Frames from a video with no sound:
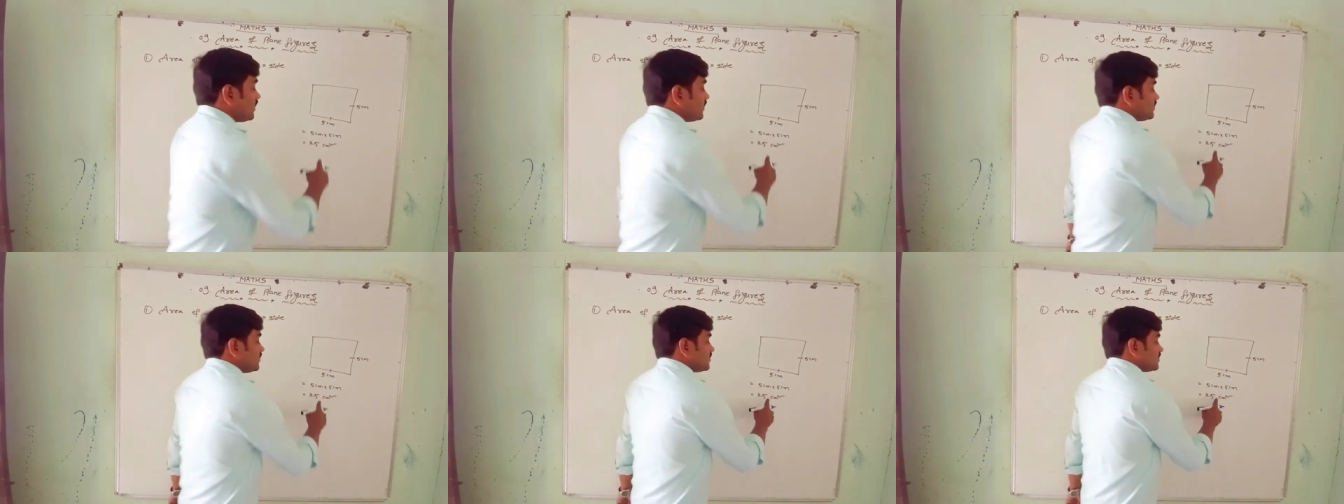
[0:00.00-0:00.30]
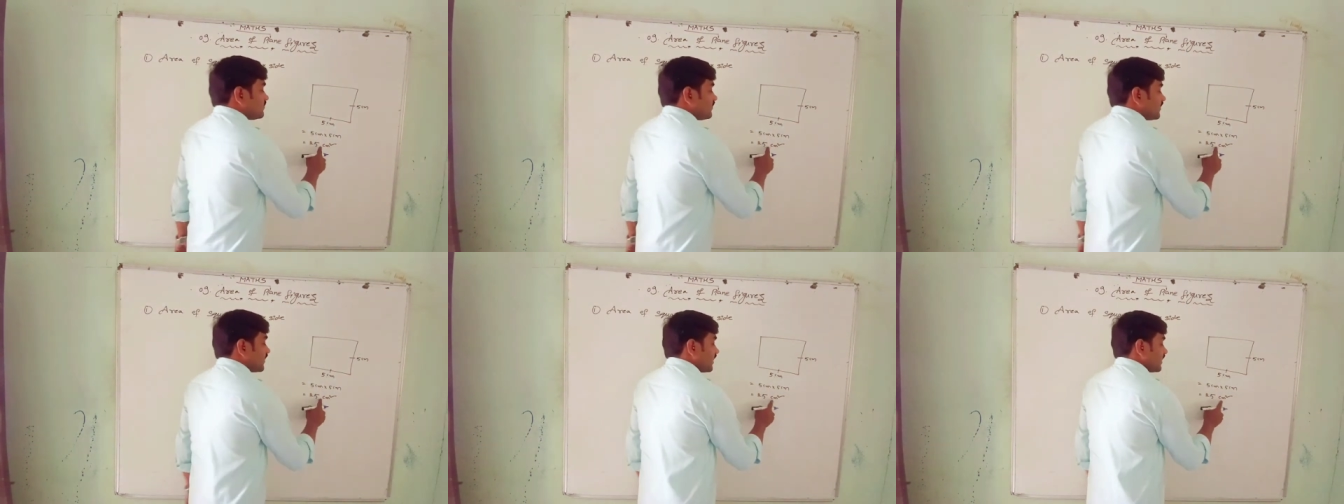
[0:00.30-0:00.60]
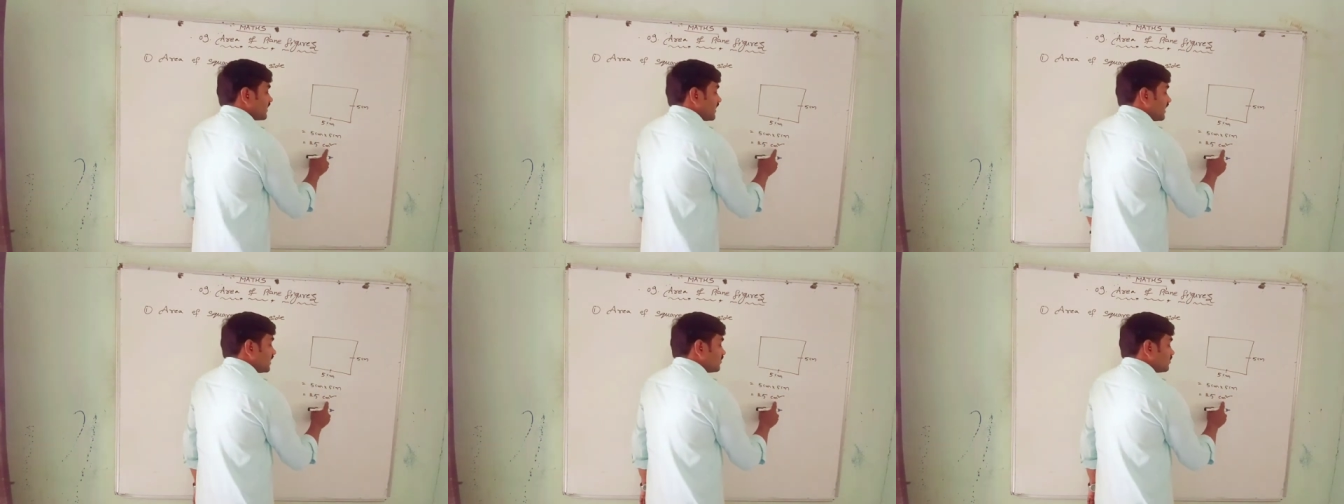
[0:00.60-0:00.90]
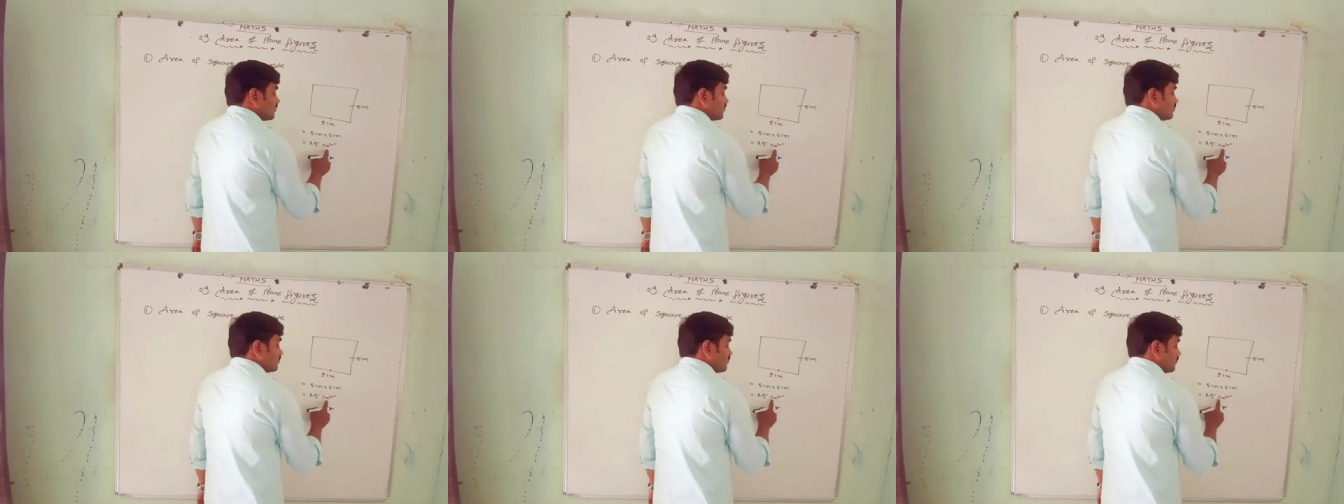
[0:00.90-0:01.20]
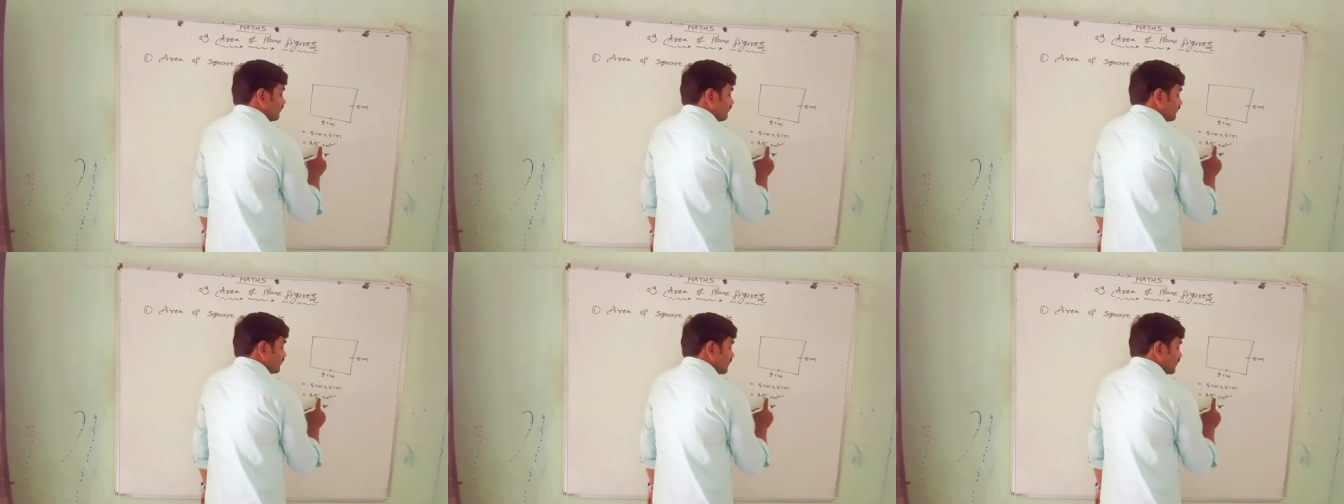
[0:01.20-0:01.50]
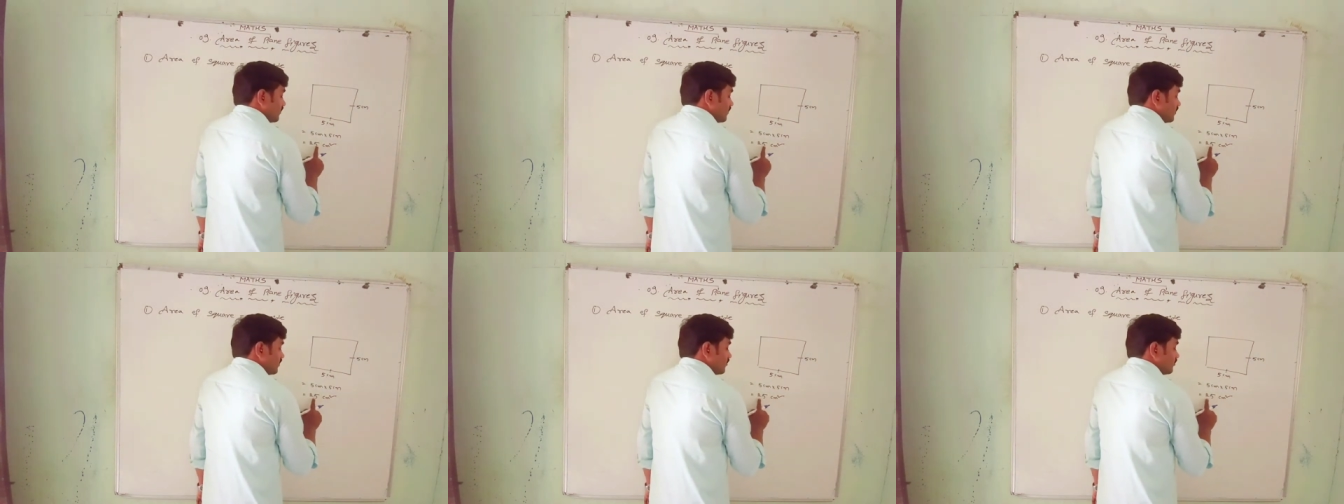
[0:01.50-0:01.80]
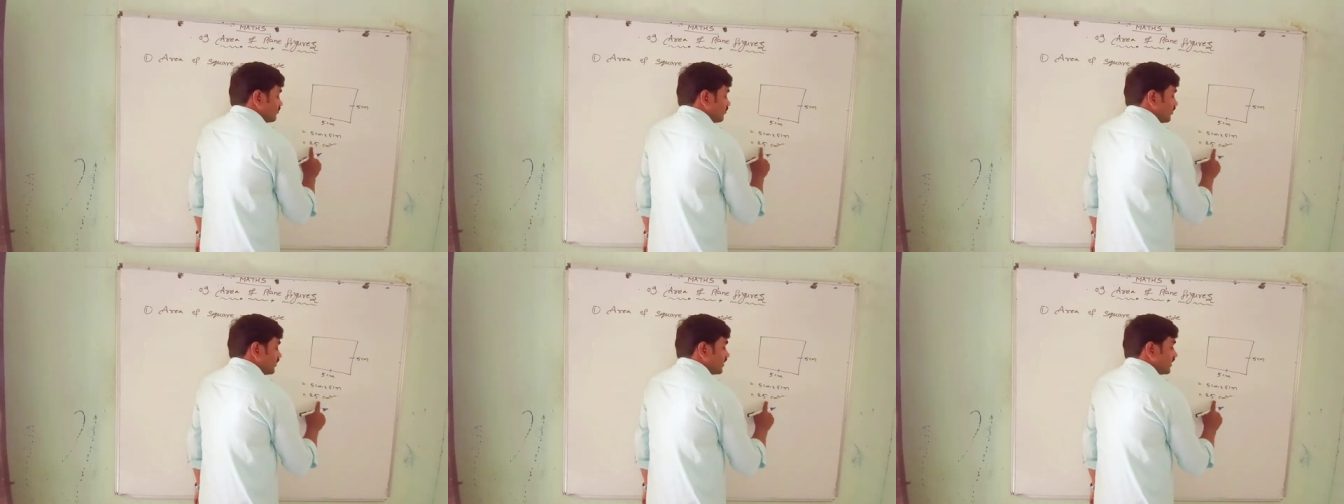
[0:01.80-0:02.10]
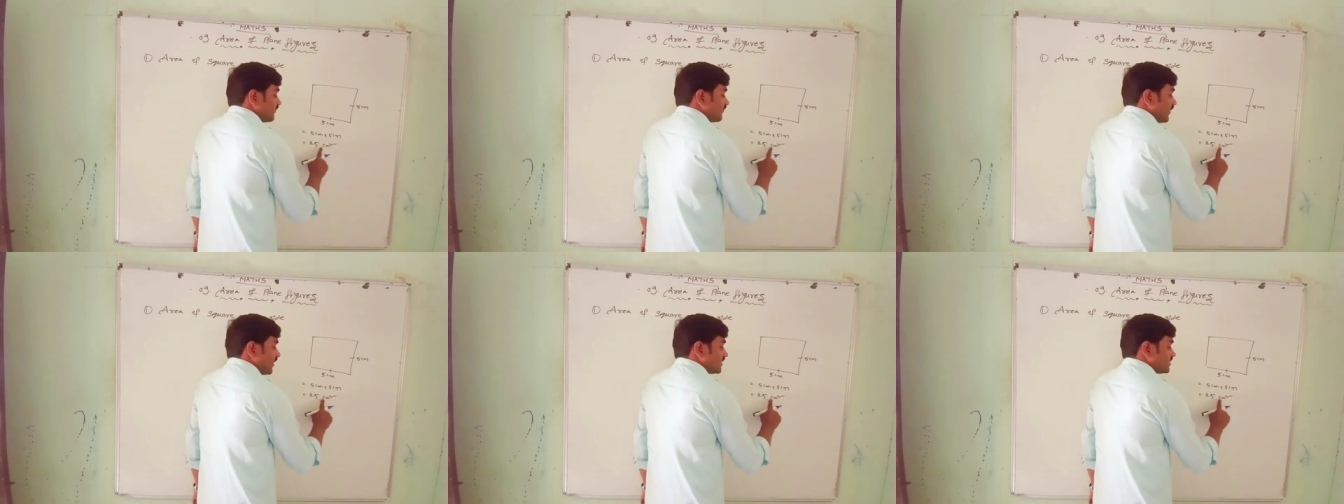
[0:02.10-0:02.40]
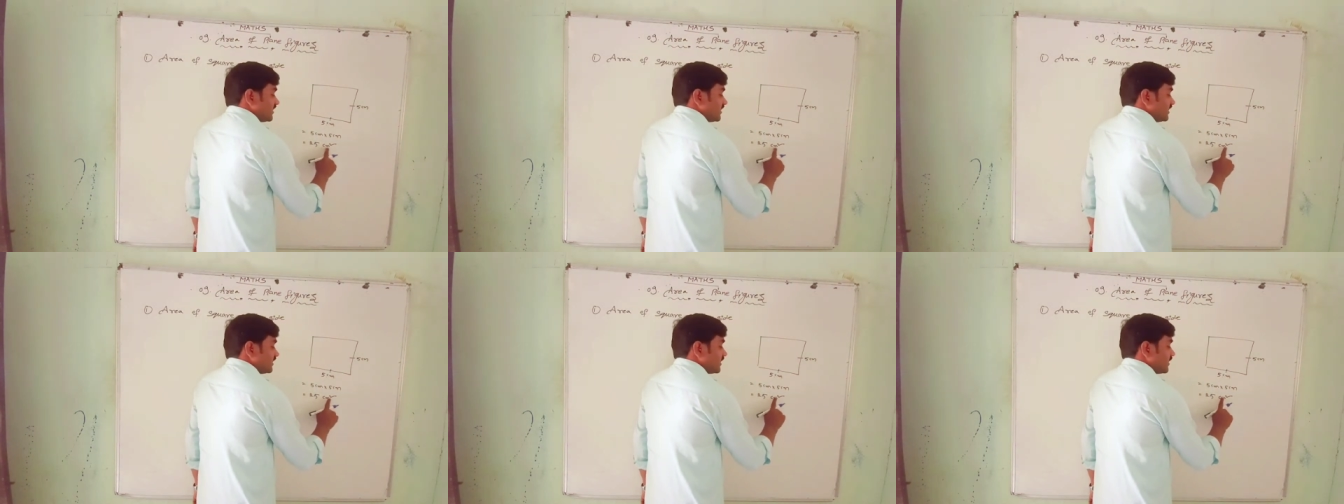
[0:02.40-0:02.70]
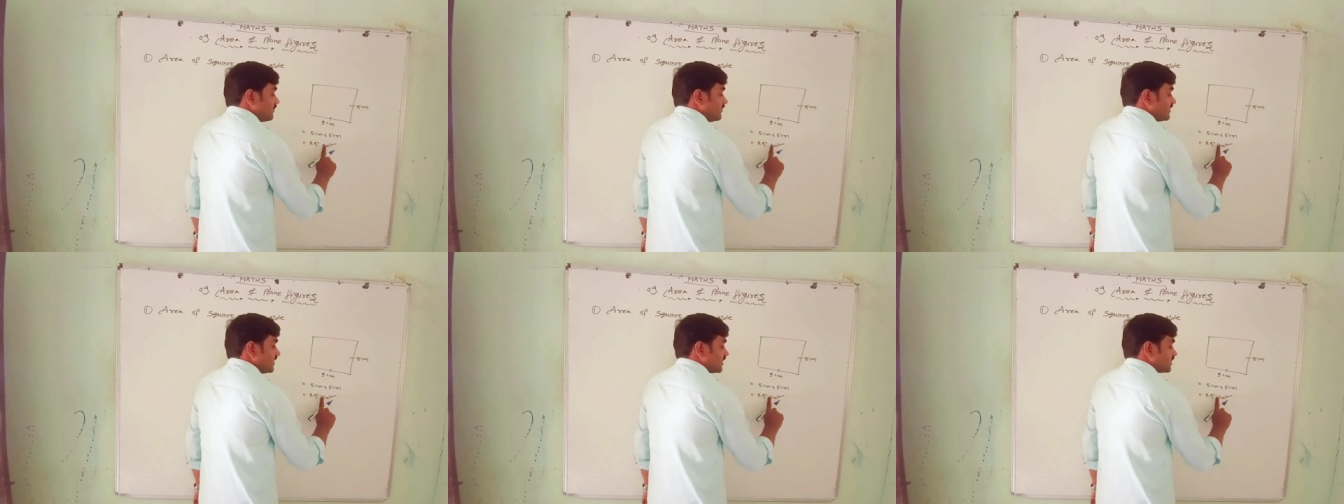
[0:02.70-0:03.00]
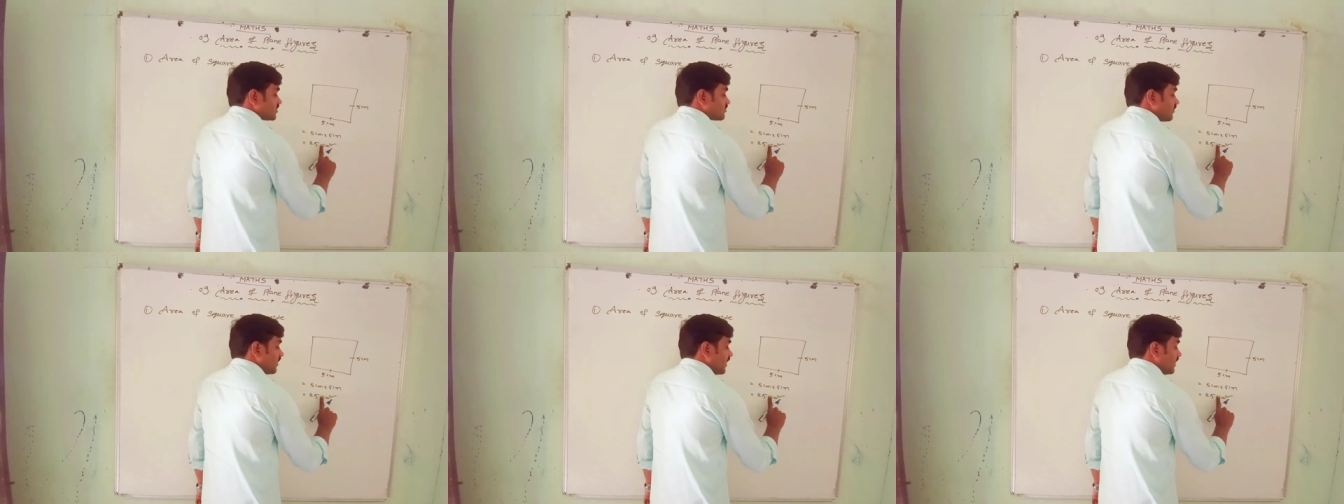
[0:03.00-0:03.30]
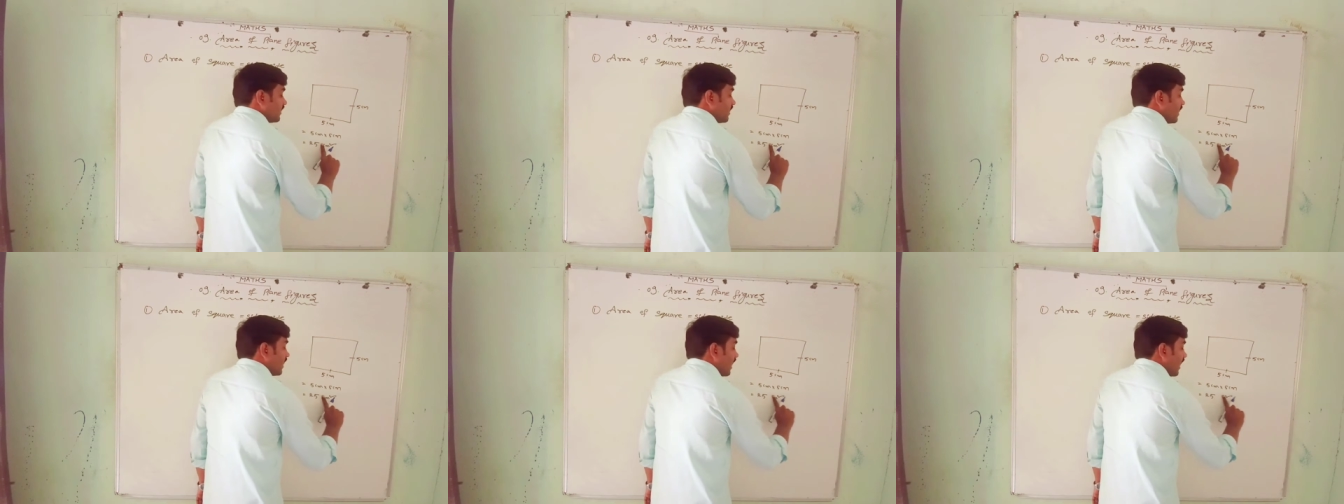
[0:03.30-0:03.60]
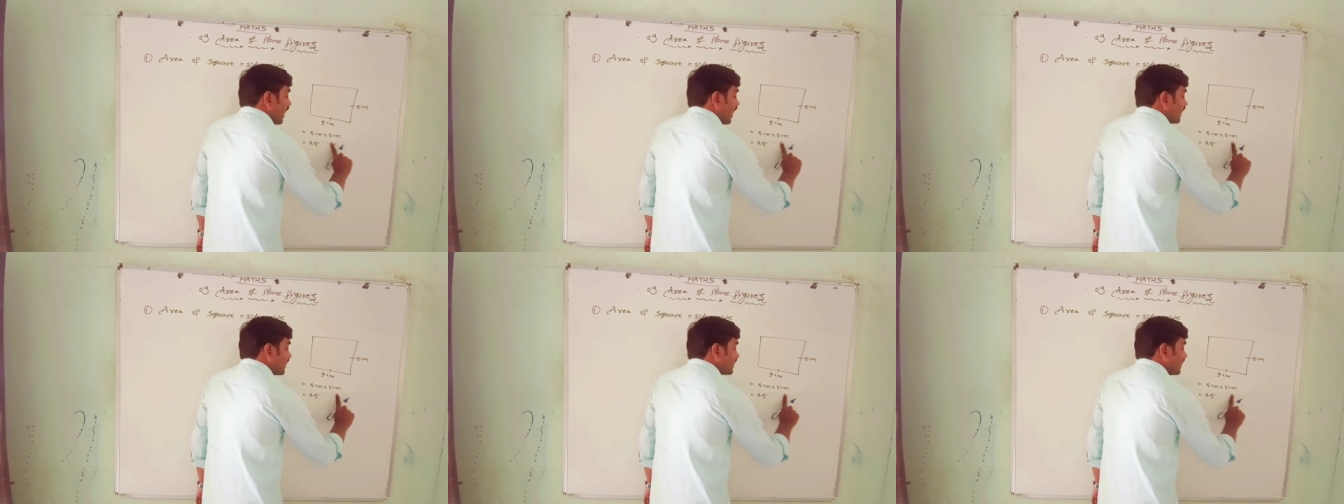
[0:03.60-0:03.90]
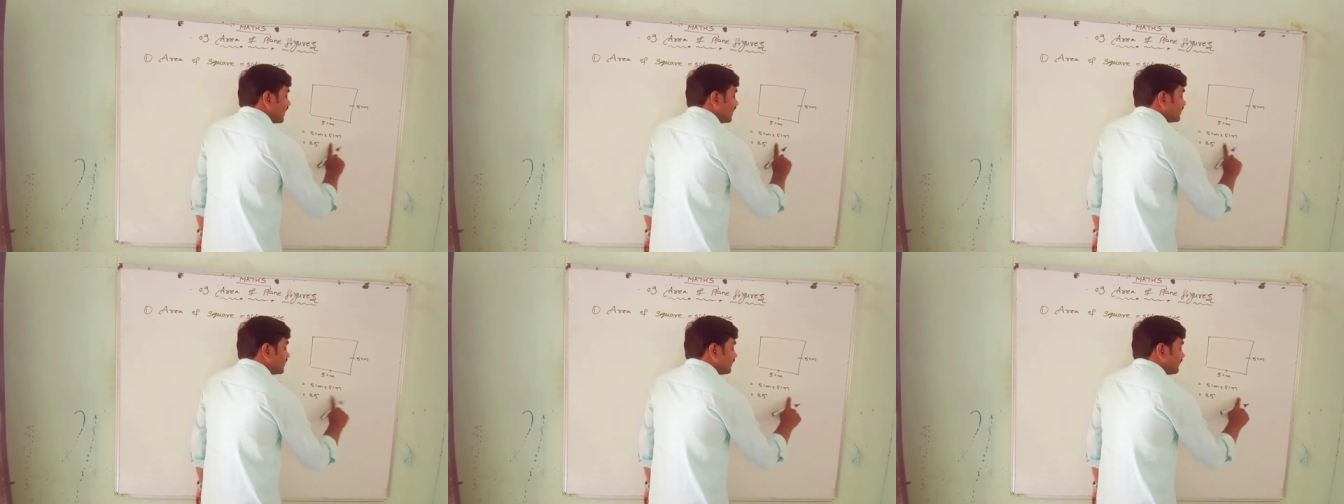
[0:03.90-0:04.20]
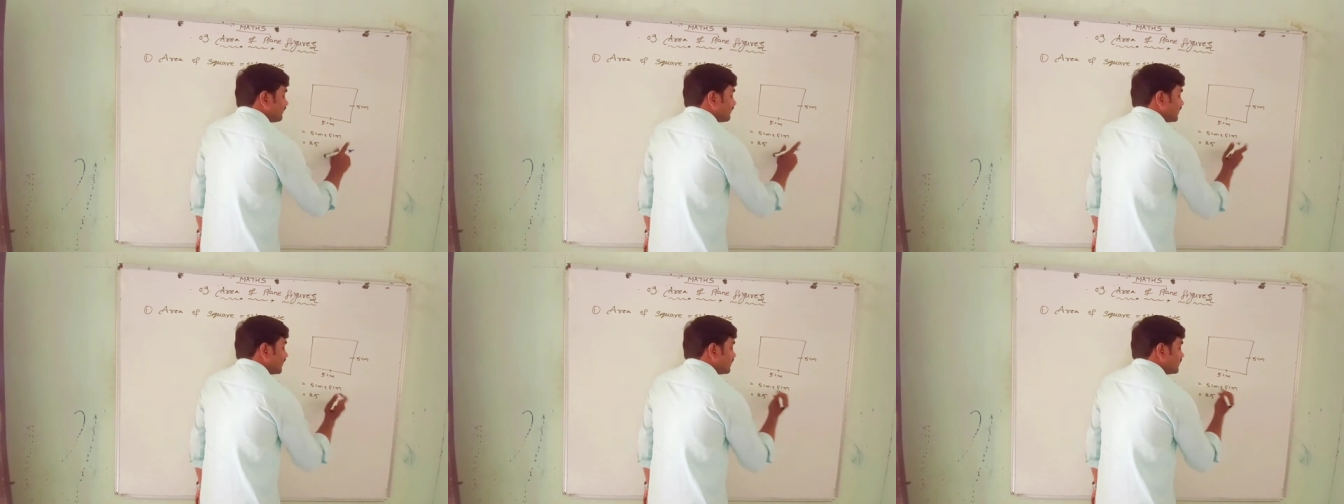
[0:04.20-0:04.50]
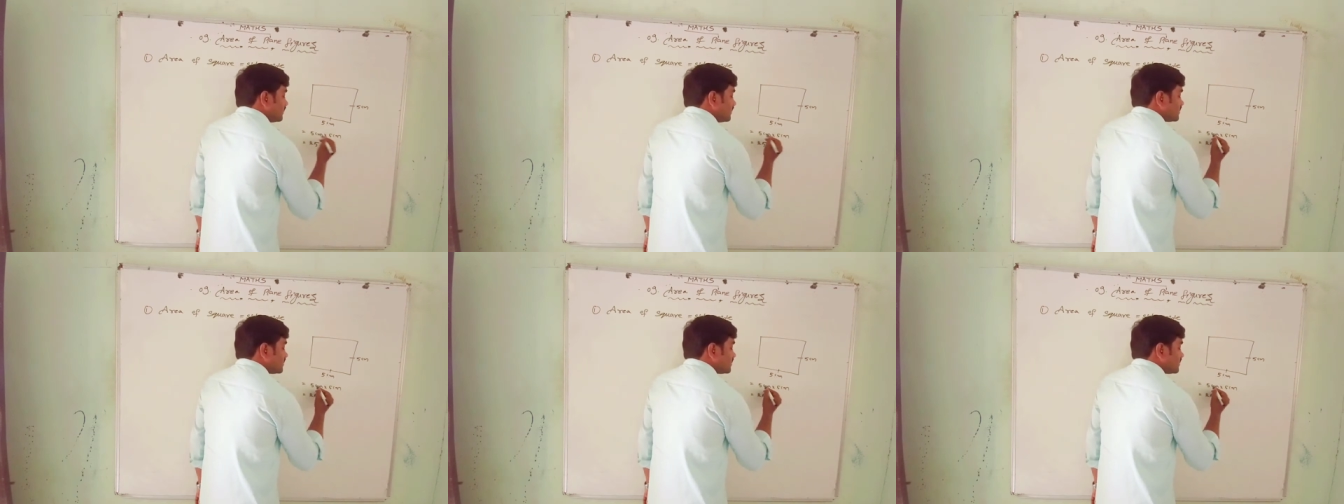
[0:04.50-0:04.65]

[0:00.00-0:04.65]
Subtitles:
This we can write 25 centimeter square, or not.